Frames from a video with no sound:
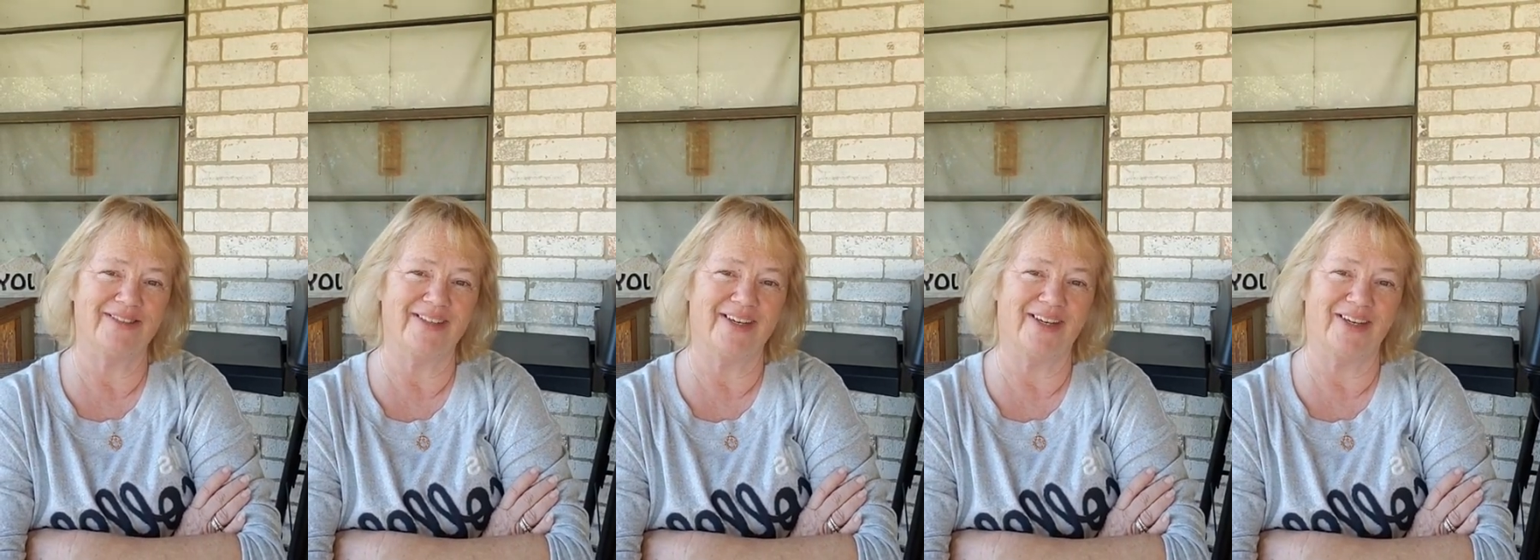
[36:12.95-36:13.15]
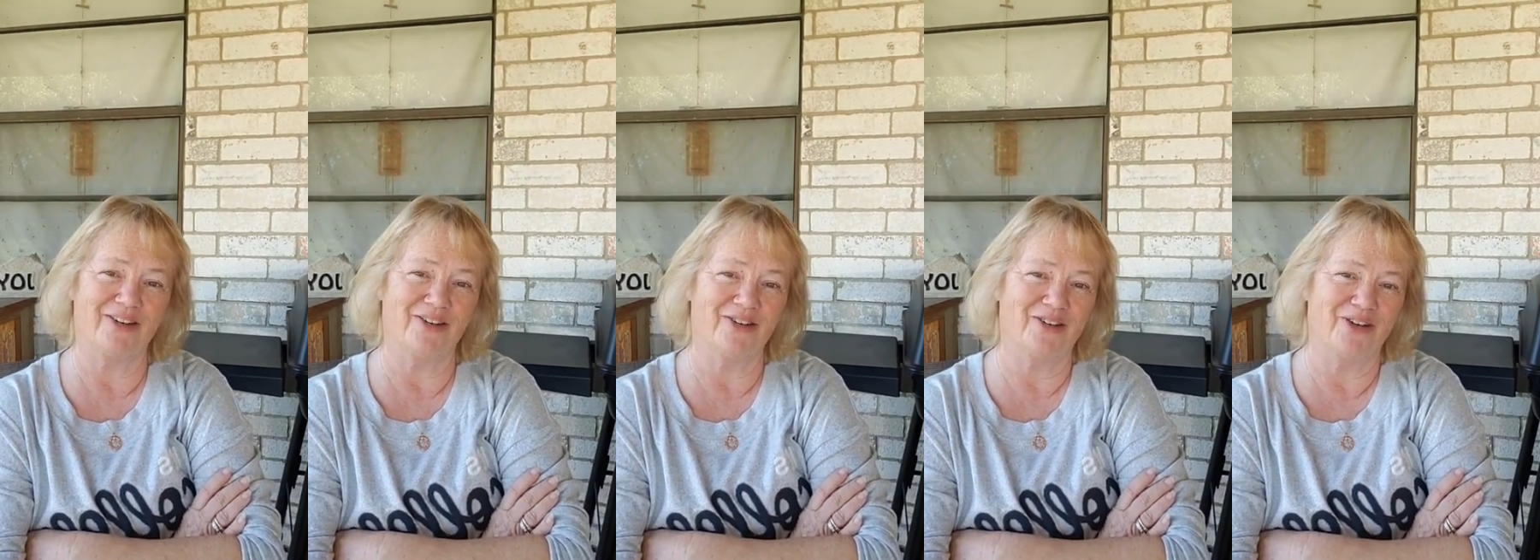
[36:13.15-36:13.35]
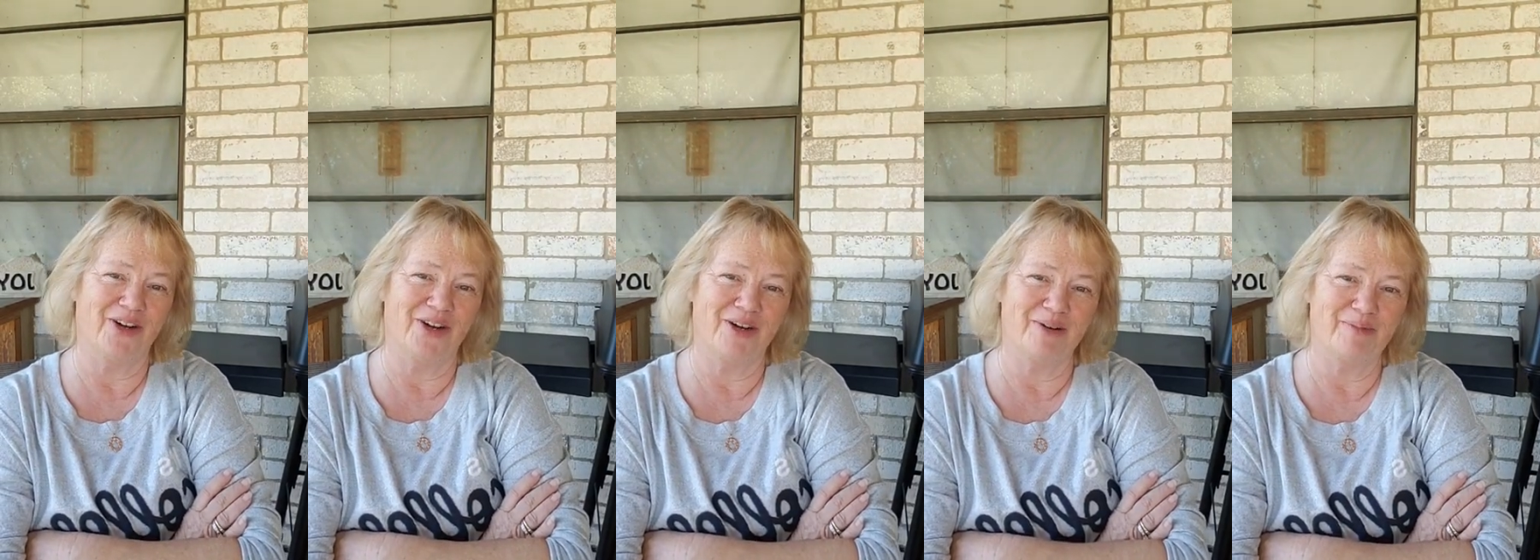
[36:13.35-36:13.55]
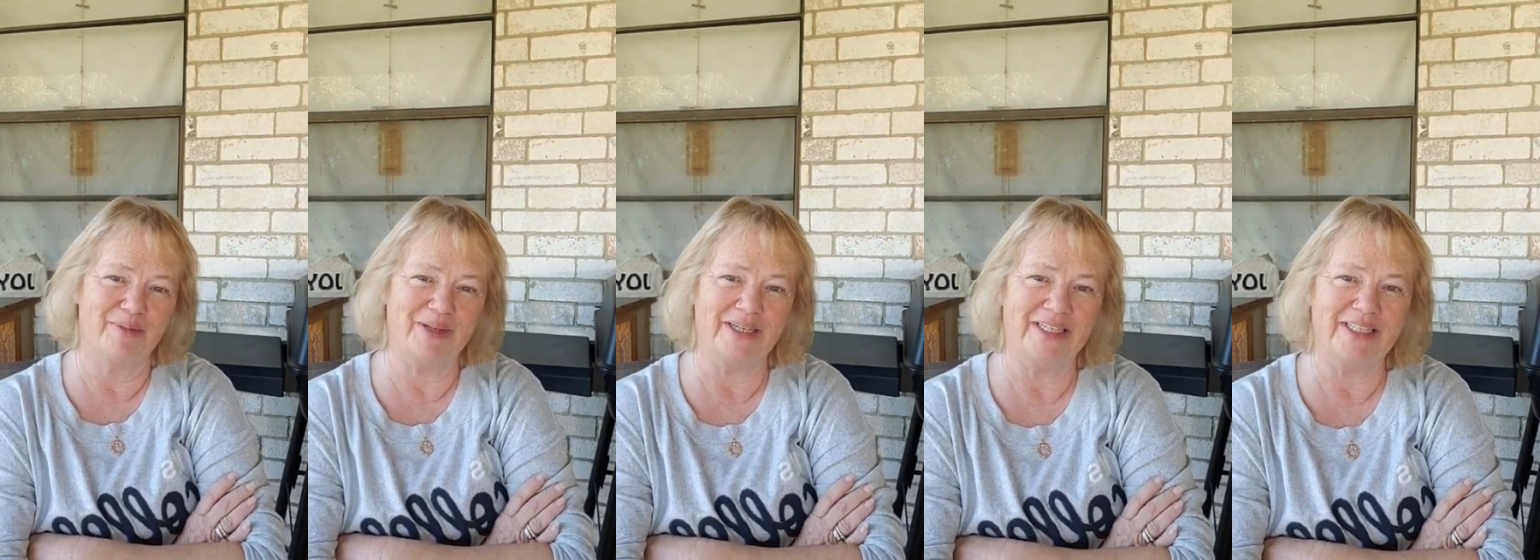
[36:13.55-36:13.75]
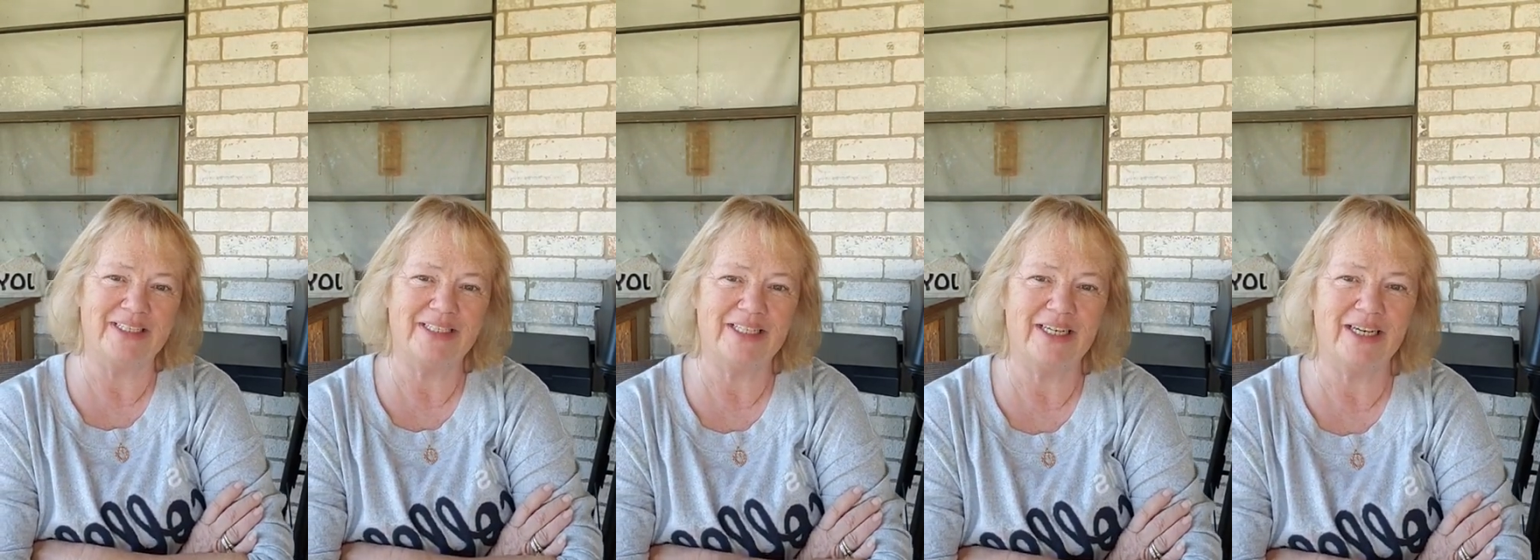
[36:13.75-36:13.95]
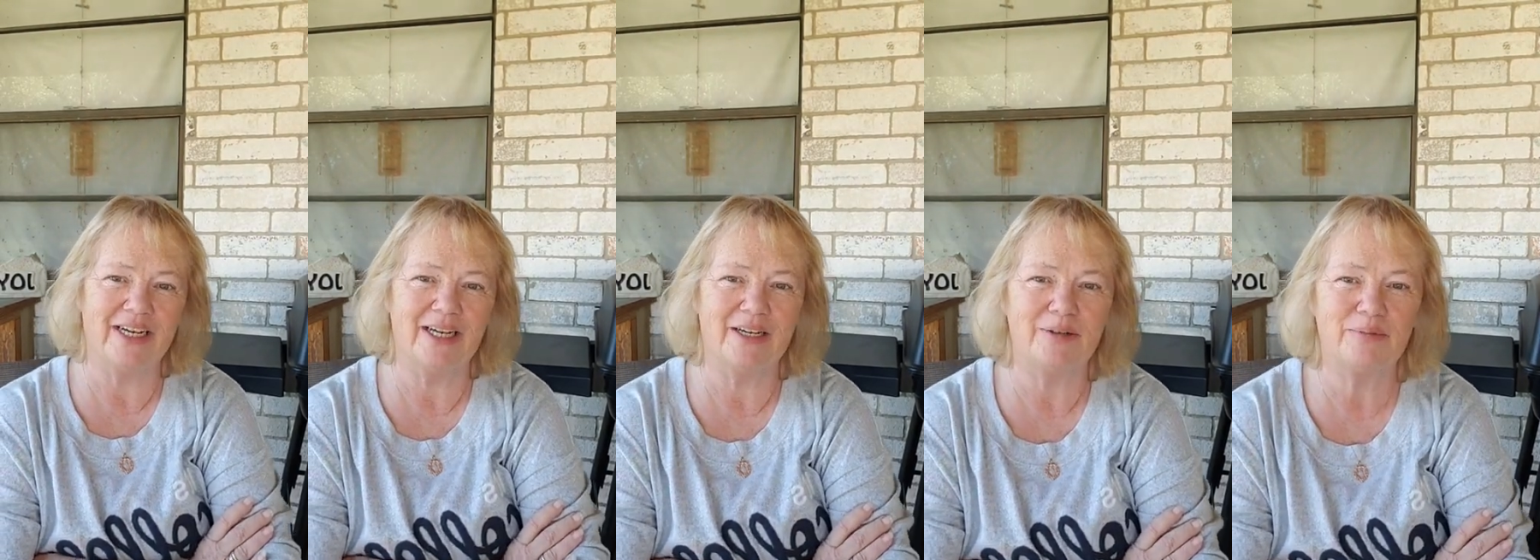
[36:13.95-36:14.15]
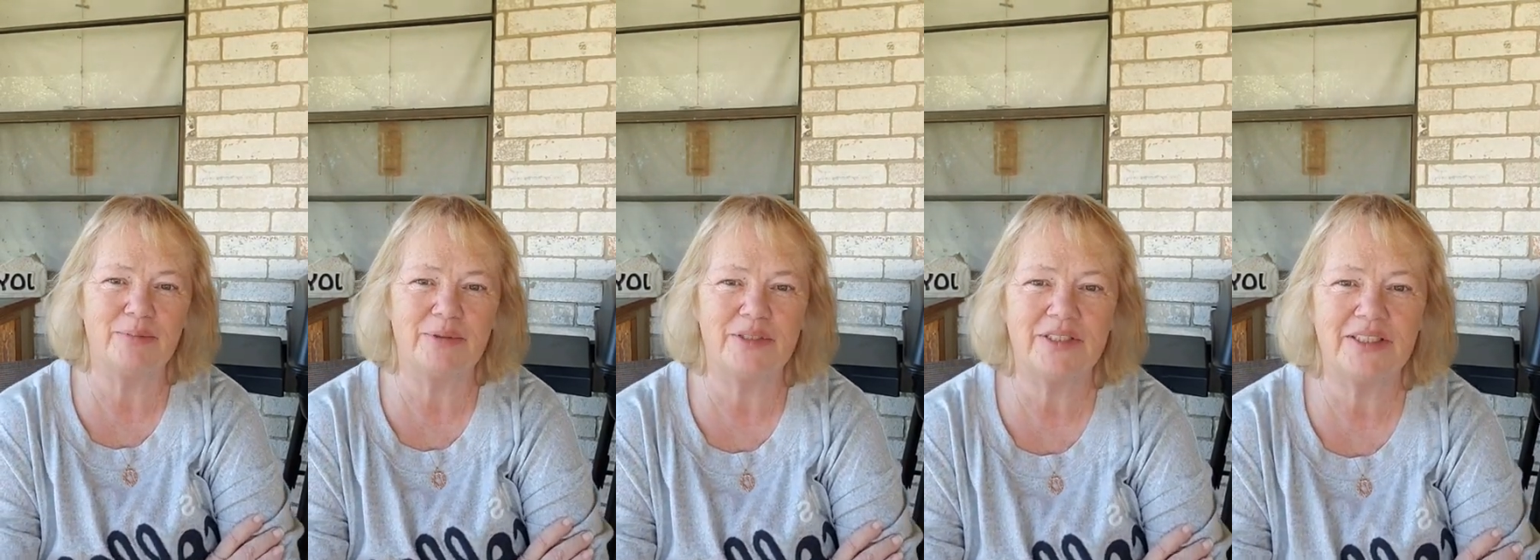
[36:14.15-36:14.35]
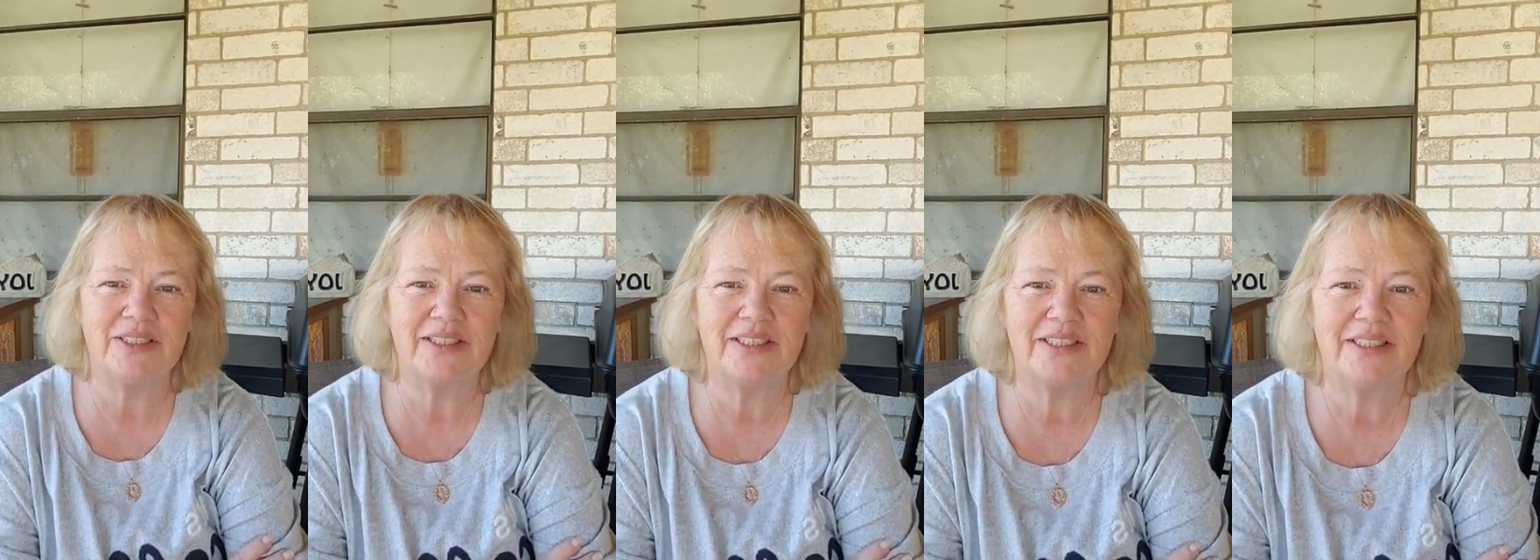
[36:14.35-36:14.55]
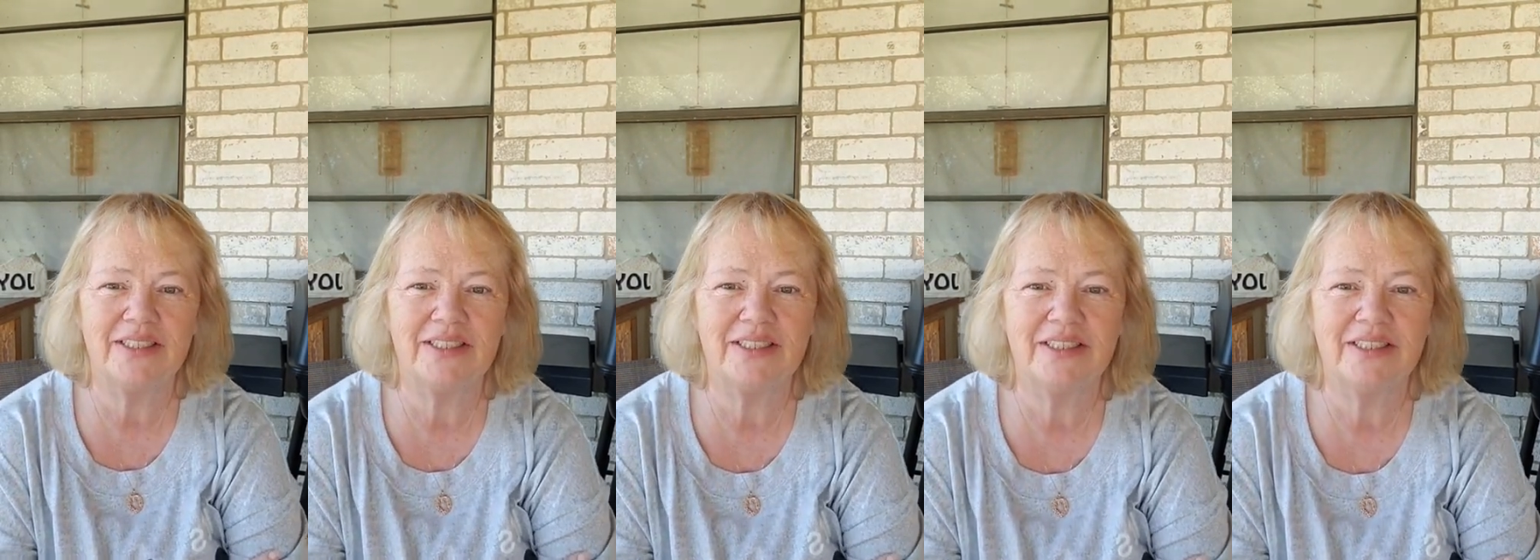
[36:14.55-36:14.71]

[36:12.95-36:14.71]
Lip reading: I don't know how many times.